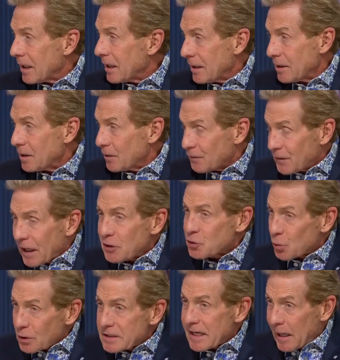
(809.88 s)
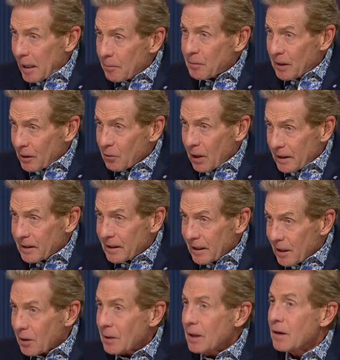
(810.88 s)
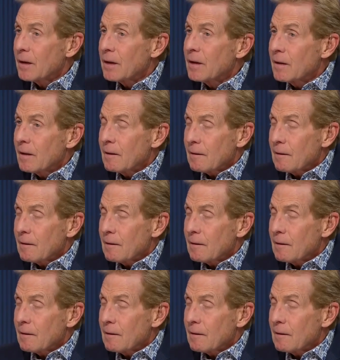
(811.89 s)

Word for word: if that's what's happening right now. No, I think they